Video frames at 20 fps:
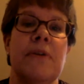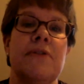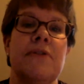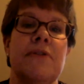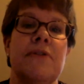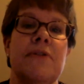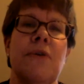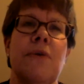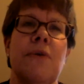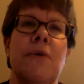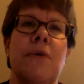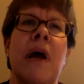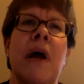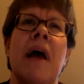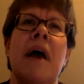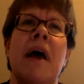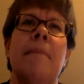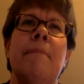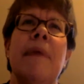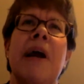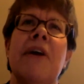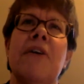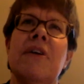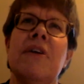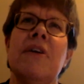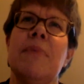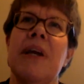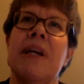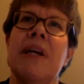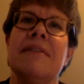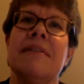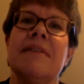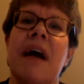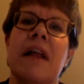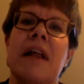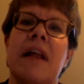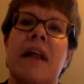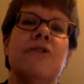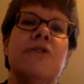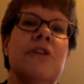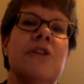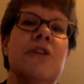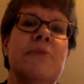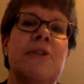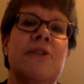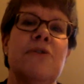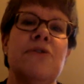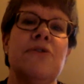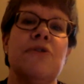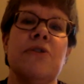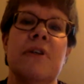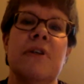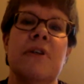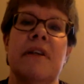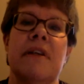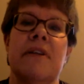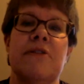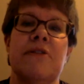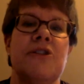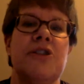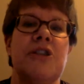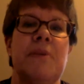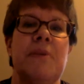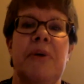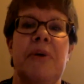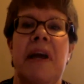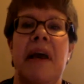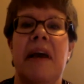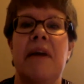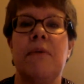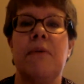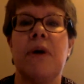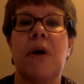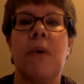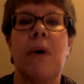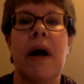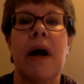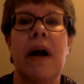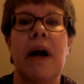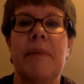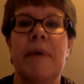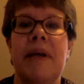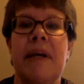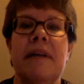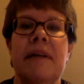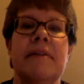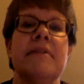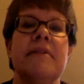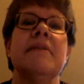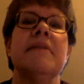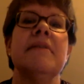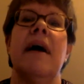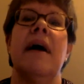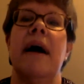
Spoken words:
So merit-based scholarships, usually there's a GPA requirement,